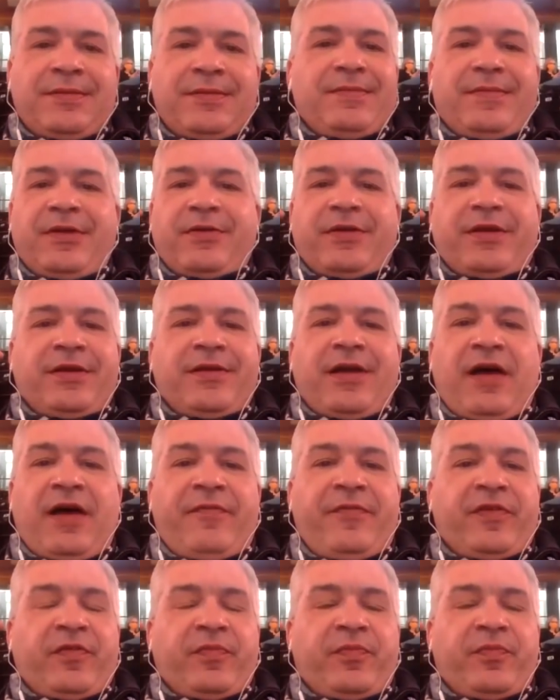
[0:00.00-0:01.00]
you know, getting
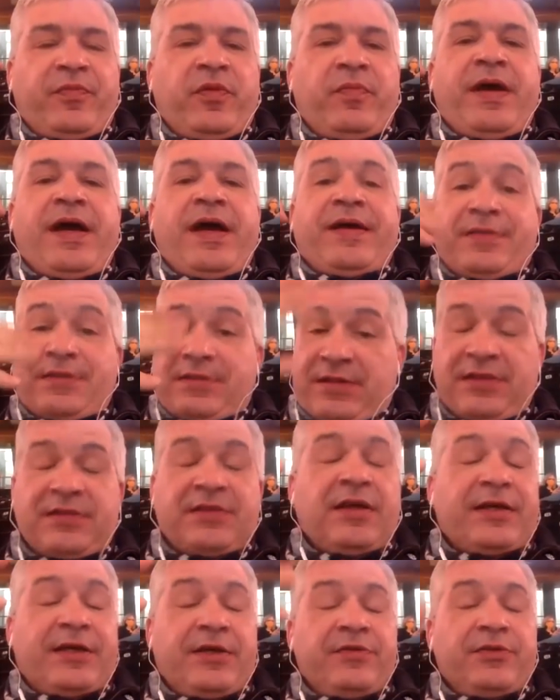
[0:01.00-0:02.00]
offensive putbacks. It's
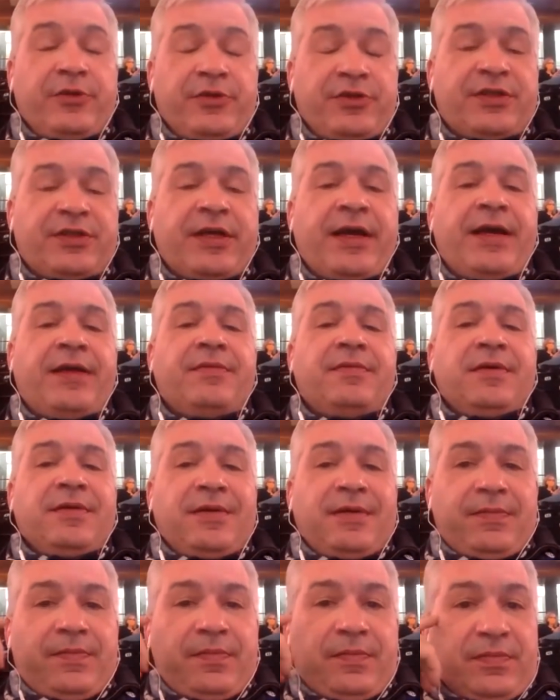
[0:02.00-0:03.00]
like you're saying,
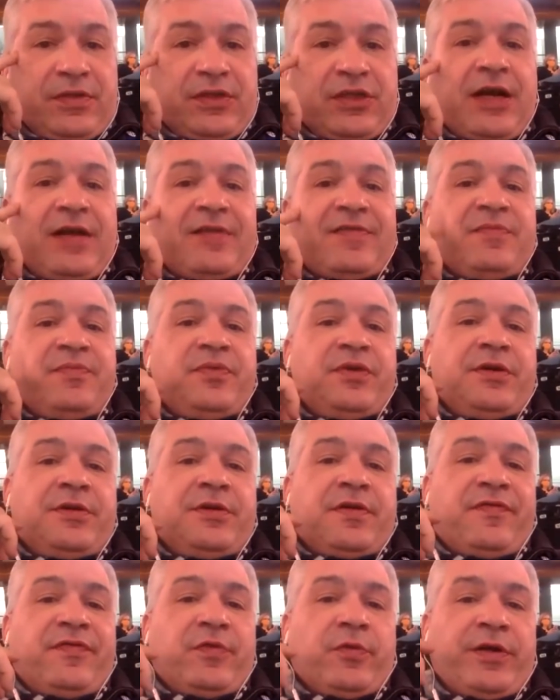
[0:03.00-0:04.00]
Johnson putting it on the
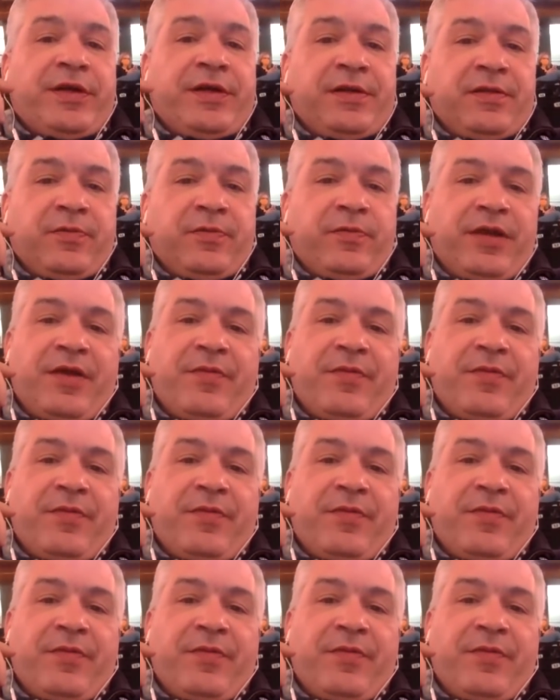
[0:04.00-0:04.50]
floor, getting to the rim.